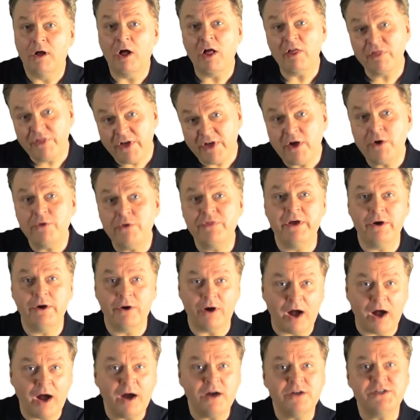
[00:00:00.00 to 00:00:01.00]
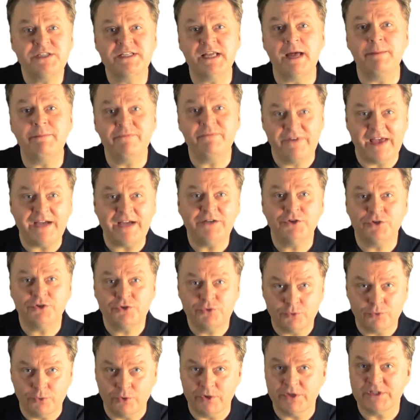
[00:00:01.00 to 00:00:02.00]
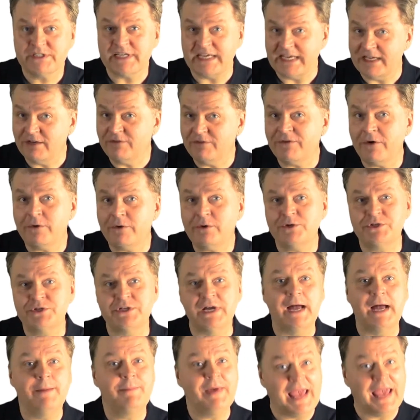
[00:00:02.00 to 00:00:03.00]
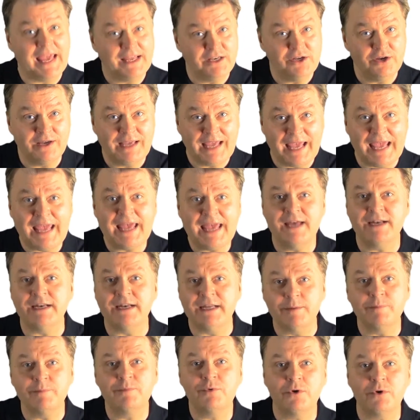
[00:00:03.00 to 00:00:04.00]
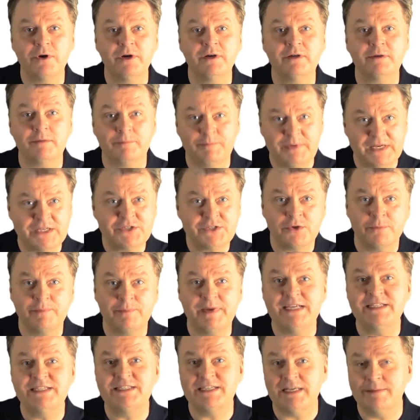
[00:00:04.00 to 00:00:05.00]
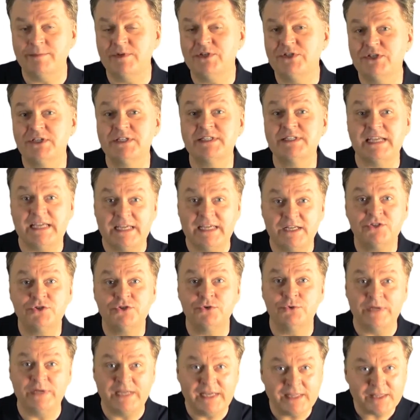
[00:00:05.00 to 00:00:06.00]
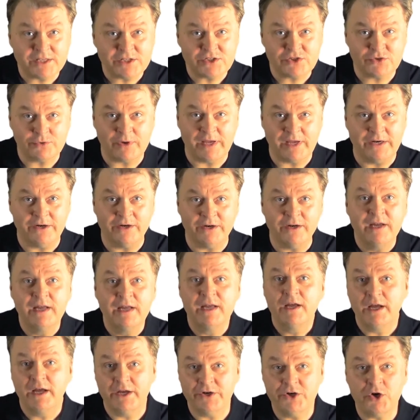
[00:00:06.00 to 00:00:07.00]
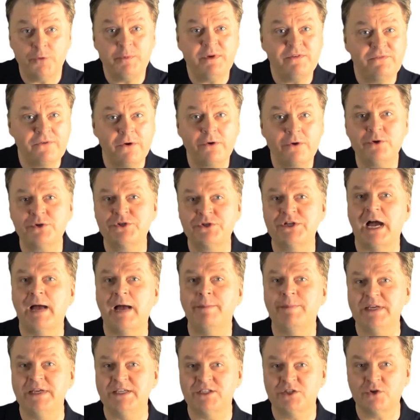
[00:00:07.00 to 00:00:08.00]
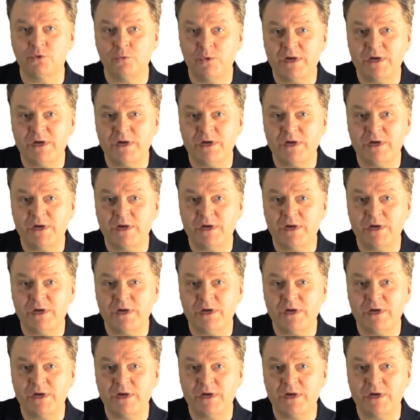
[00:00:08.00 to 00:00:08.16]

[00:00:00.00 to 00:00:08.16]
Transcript: Although there are some vector tools in Photoshop and you can import pixel-based images into Illustrator, Adobe Photoshop is